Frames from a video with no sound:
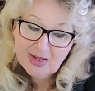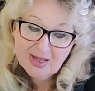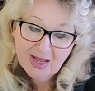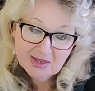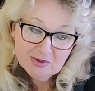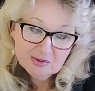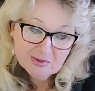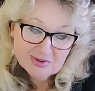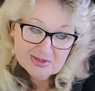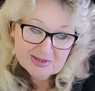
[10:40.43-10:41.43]
guy who
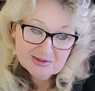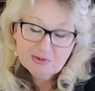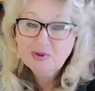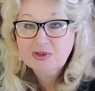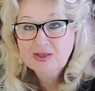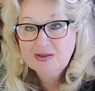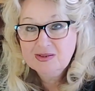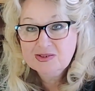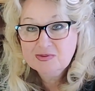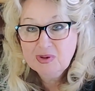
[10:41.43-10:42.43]
was working
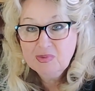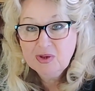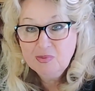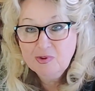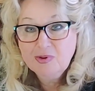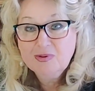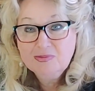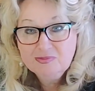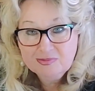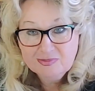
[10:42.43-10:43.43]
on the swimming pool,
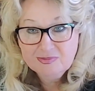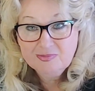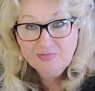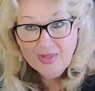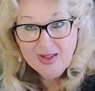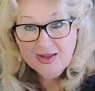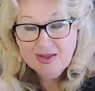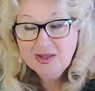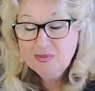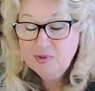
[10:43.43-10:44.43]

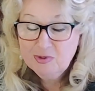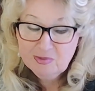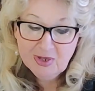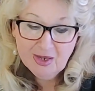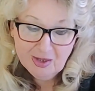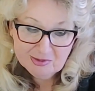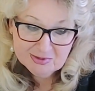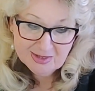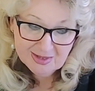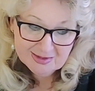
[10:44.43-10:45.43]
he pulled me
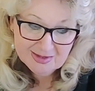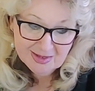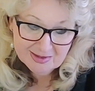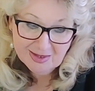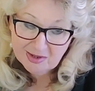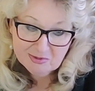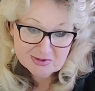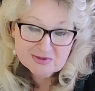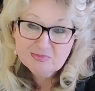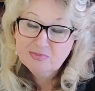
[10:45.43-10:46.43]
out and I
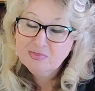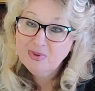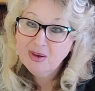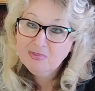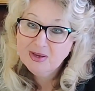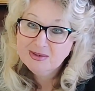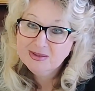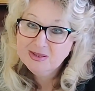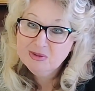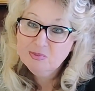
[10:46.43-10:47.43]
was
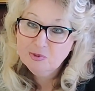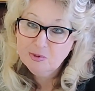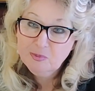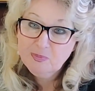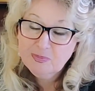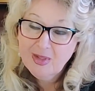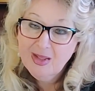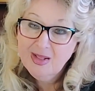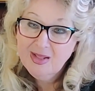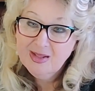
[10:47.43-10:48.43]
apparently blue.
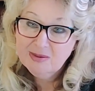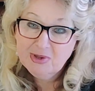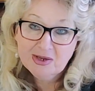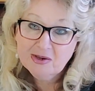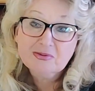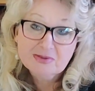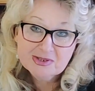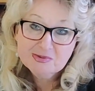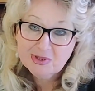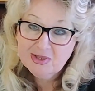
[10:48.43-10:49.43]
My
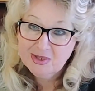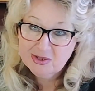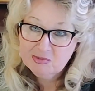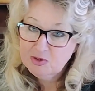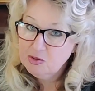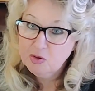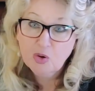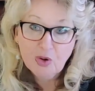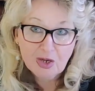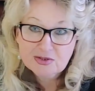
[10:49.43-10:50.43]
girlfriends were telling me, you
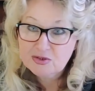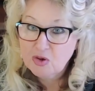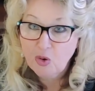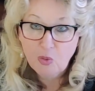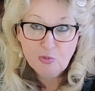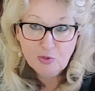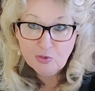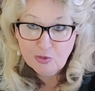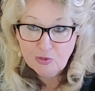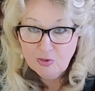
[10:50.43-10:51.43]
are so
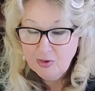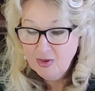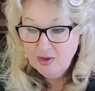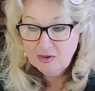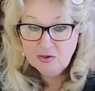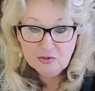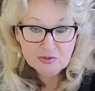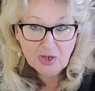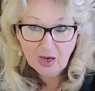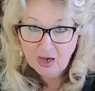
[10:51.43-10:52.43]
blue, you
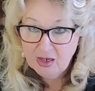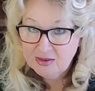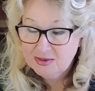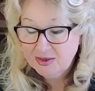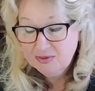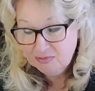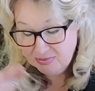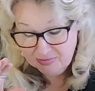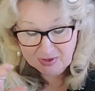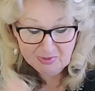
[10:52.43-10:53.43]
died, and
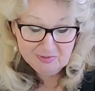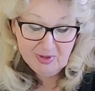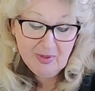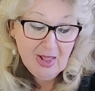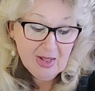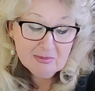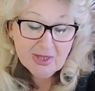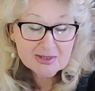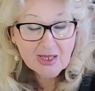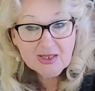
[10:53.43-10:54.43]
blah, blah, blah.
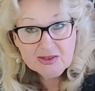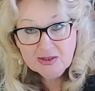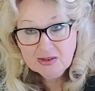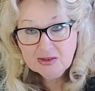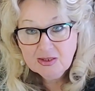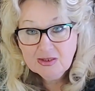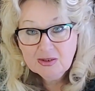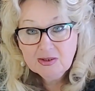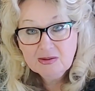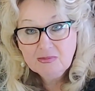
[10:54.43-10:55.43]
But I
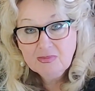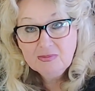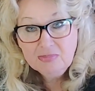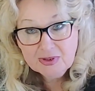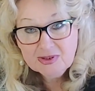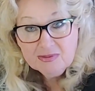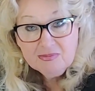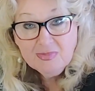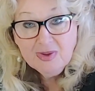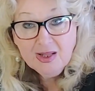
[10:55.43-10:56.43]
didn't, but
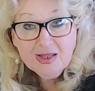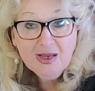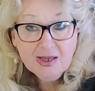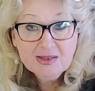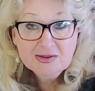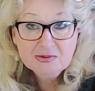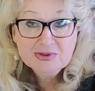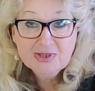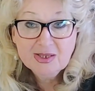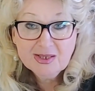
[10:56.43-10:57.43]
I had
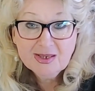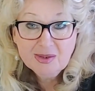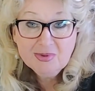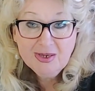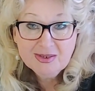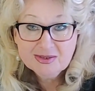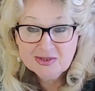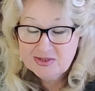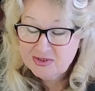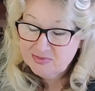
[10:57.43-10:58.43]
those psychic
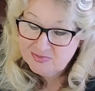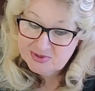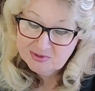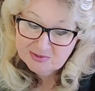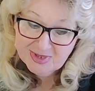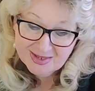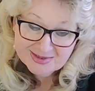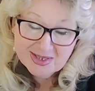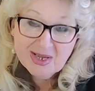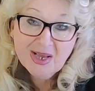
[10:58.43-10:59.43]
abilities. So
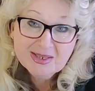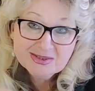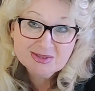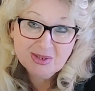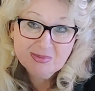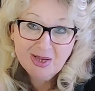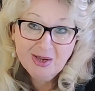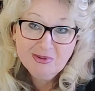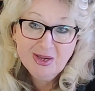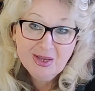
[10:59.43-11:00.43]
they are
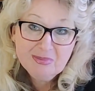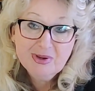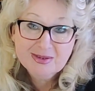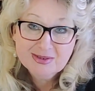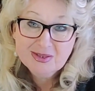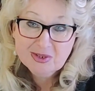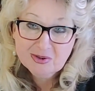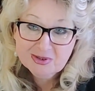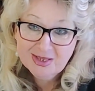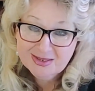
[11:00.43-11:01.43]
somehow apparently
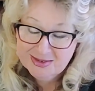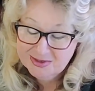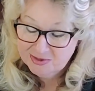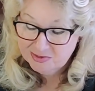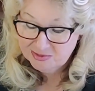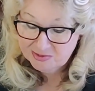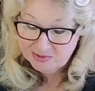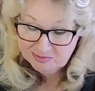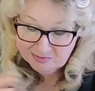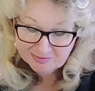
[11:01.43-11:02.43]
connected
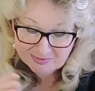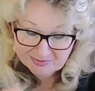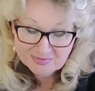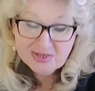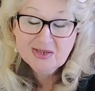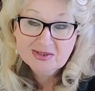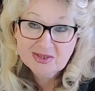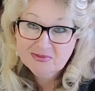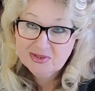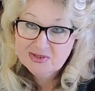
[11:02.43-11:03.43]
to near-death